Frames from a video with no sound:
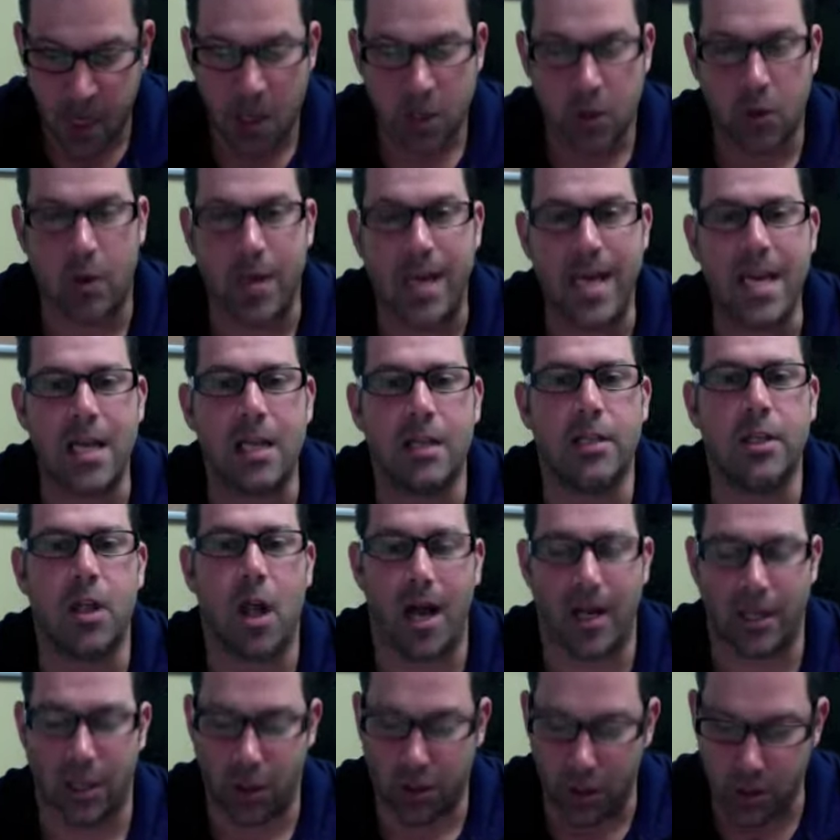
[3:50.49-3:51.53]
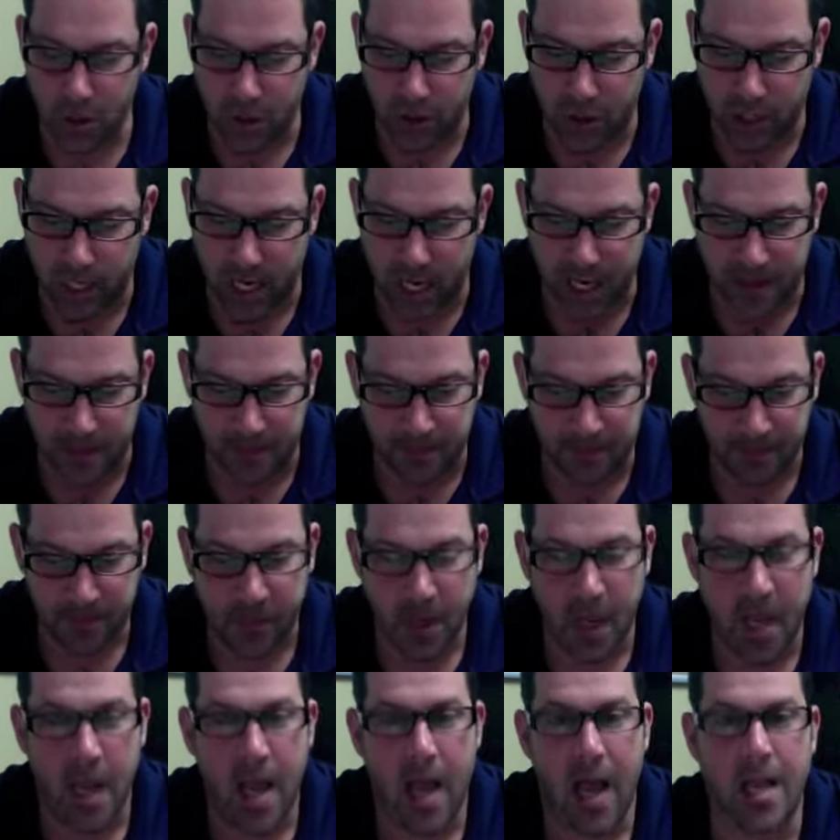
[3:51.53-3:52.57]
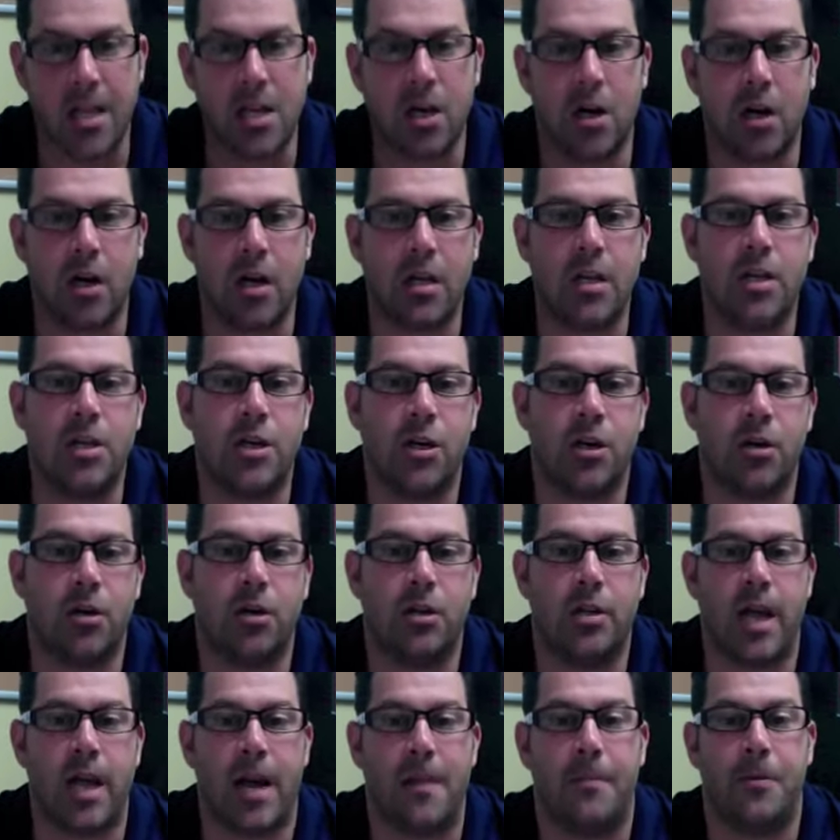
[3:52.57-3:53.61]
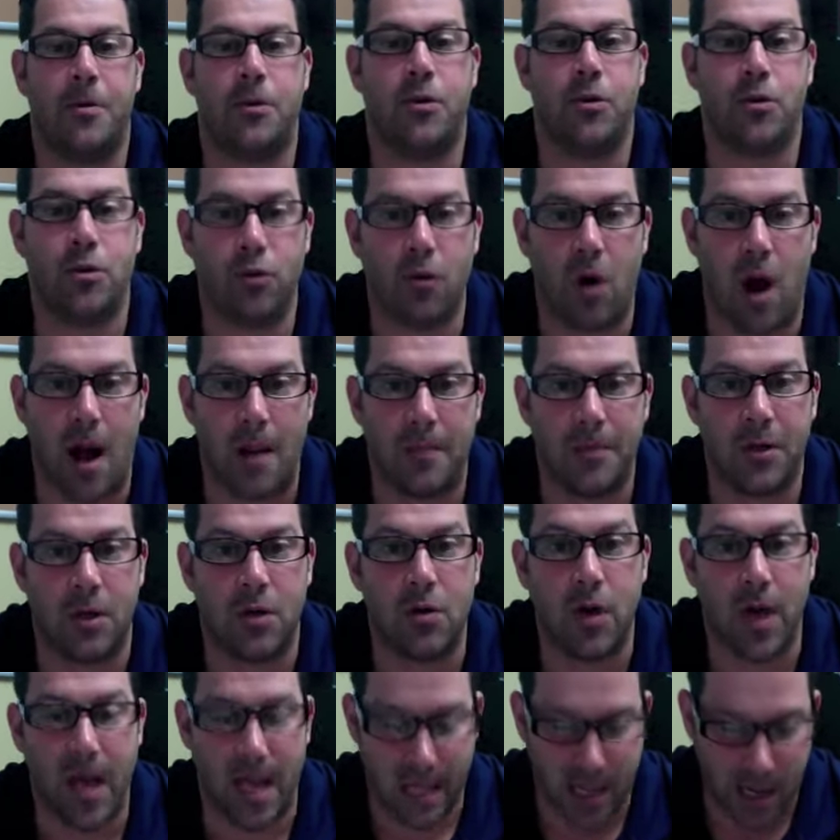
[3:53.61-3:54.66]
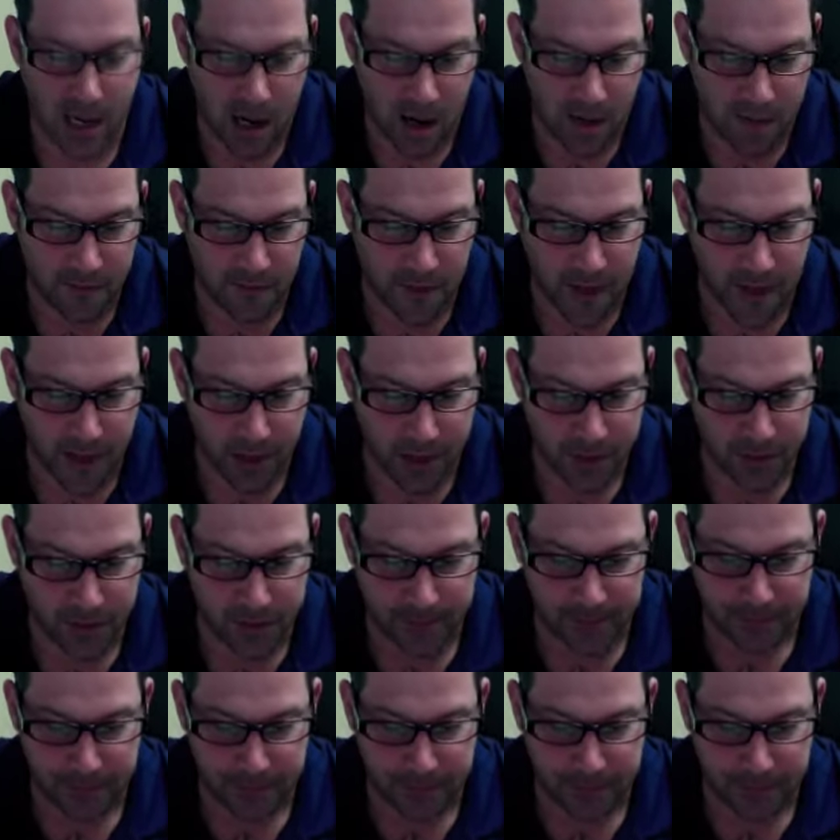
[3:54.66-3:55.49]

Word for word: So heat is lost through the skin, and your internal temperature drops, and you get that hot flash.